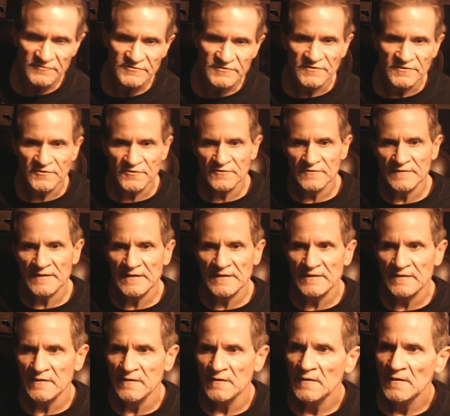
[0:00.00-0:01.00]
in doing
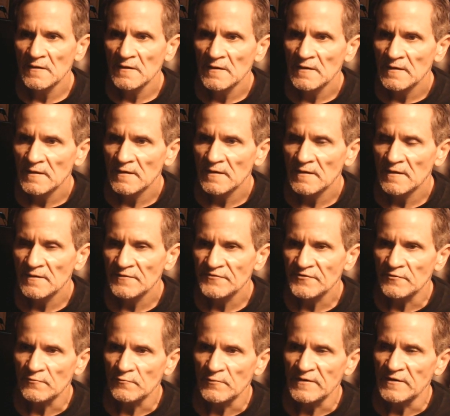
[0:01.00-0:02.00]
that. So
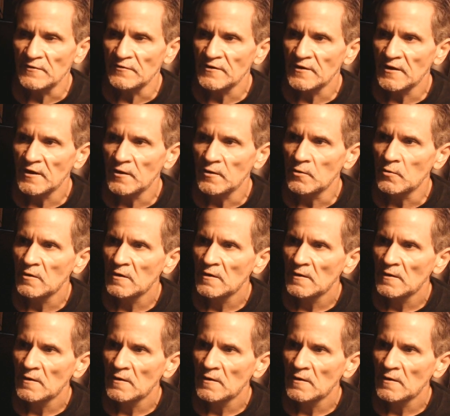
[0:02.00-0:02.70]
we don't know.